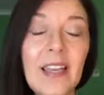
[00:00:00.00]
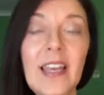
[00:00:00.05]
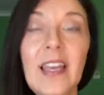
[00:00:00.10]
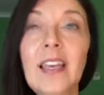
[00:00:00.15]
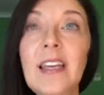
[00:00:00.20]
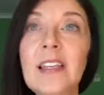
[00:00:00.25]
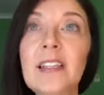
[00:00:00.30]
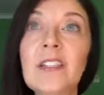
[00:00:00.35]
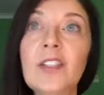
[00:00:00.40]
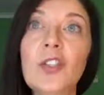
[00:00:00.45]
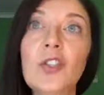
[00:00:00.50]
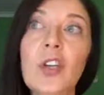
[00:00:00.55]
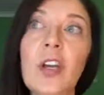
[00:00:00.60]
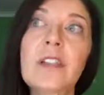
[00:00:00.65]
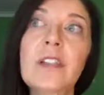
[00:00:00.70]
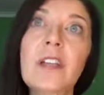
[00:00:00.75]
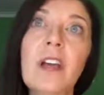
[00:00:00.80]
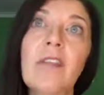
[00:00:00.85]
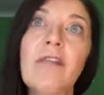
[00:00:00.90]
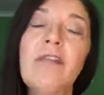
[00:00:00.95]
is
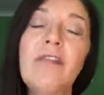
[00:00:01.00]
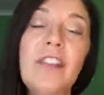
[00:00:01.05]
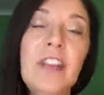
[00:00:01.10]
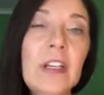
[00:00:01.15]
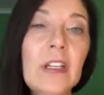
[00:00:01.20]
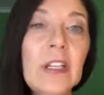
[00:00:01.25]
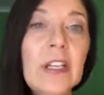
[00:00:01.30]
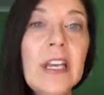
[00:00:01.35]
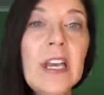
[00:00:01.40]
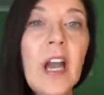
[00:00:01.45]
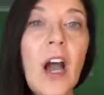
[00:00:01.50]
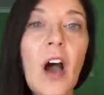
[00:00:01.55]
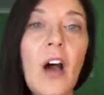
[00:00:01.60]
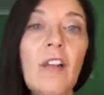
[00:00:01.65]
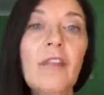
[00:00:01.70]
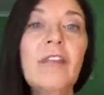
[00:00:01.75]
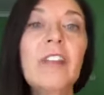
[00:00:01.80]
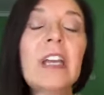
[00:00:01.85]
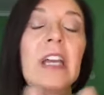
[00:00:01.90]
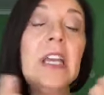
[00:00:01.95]
just a feeling
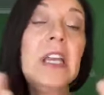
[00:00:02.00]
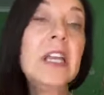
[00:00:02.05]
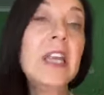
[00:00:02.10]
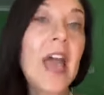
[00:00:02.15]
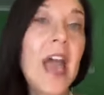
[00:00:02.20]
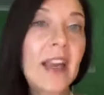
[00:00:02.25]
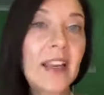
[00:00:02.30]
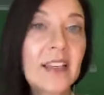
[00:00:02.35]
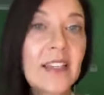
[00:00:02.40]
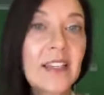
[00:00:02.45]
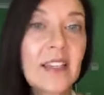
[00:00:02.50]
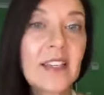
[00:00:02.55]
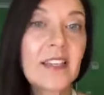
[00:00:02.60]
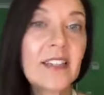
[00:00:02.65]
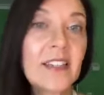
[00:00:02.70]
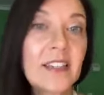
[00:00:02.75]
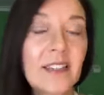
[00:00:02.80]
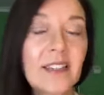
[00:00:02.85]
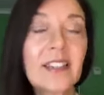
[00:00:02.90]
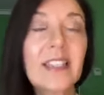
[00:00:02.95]
of
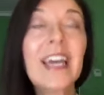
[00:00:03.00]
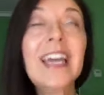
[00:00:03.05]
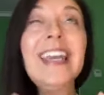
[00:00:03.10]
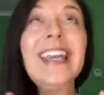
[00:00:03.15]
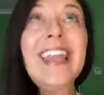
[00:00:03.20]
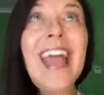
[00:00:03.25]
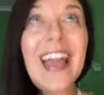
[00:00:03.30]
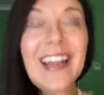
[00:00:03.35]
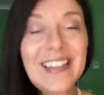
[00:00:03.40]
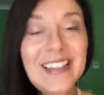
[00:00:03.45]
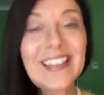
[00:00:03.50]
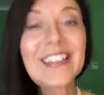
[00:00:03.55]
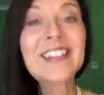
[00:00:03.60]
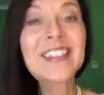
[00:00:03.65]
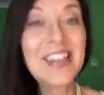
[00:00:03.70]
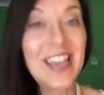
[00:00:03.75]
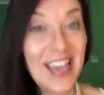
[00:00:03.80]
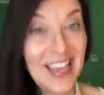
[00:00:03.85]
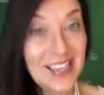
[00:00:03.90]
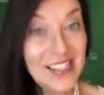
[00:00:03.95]

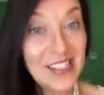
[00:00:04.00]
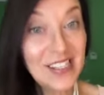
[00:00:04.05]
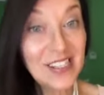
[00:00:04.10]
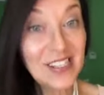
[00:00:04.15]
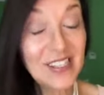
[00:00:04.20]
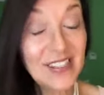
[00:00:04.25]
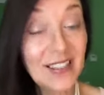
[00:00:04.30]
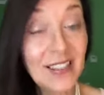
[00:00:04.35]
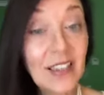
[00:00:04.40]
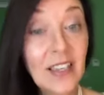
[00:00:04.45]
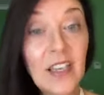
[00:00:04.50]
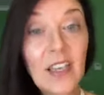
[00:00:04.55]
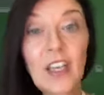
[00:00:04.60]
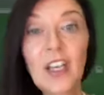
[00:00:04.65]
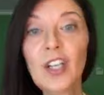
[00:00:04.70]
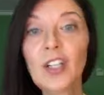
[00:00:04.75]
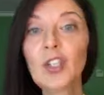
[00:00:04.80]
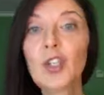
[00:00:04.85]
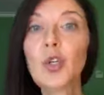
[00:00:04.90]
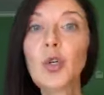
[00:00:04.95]
connectedness
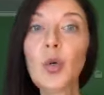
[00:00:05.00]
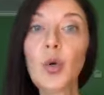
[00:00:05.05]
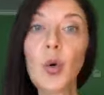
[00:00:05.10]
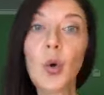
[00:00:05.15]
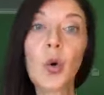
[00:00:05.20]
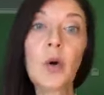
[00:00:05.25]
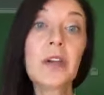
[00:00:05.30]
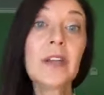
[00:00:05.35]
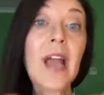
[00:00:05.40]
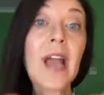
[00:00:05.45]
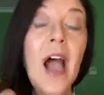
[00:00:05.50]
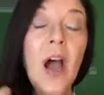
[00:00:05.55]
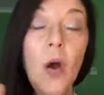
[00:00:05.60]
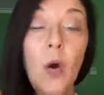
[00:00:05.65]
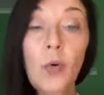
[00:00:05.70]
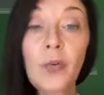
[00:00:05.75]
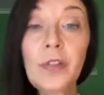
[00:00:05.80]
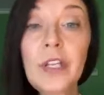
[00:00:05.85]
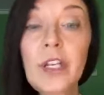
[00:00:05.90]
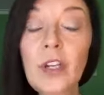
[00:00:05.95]
to not
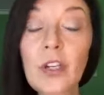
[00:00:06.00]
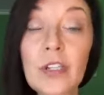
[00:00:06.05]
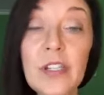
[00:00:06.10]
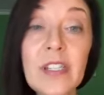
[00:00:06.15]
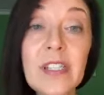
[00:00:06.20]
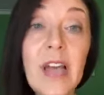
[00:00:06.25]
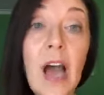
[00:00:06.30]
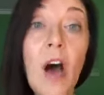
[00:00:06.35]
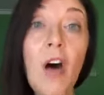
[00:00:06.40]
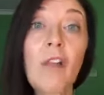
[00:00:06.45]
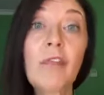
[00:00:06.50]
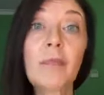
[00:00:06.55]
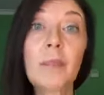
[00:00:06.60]
only yourself,